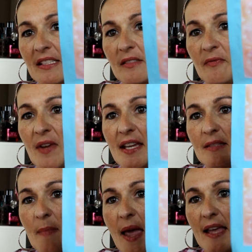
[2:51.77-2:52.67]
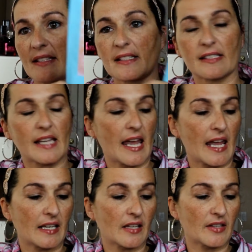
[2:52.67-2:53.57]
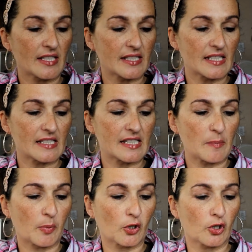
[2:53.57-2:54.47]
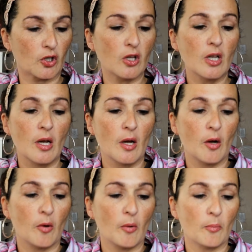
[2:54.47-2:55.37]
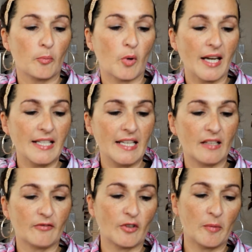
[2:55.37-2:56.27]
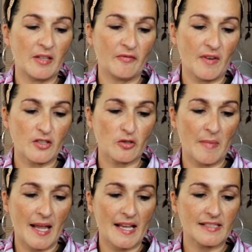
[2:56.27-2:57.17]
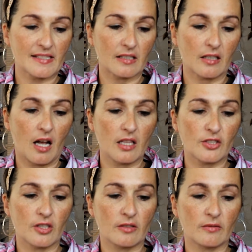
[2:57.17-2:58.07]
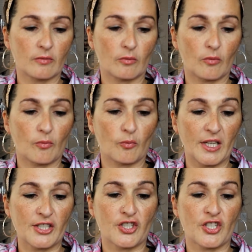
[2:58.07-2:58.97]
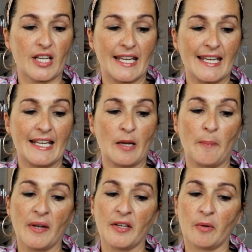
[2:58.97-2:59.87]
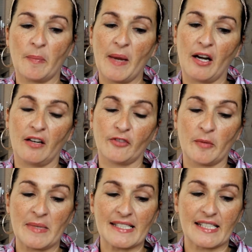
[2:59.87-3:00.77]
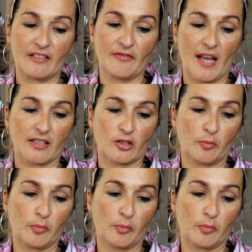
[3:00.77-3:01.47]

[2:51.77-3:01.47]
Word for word: some face masks. And this is the Pearl Brightening and Firming Facial Mask, collagen rich in abundant repair and firming skin factor,